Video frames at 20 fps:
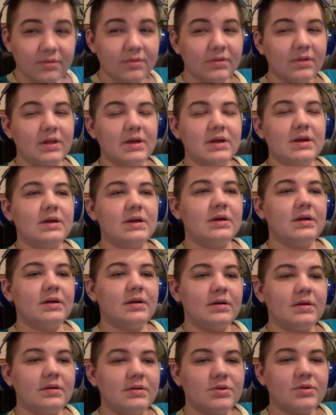Like,
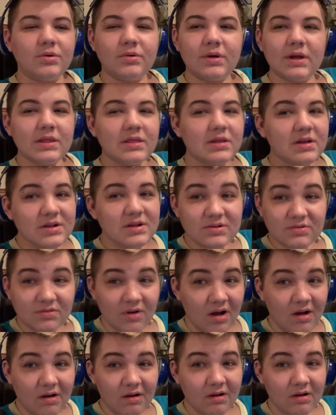don't get things
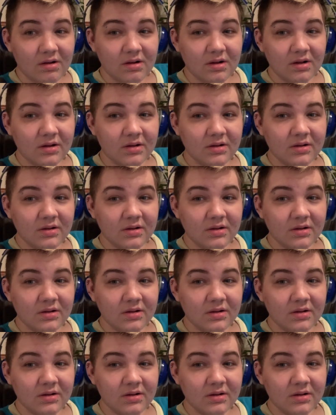wrong.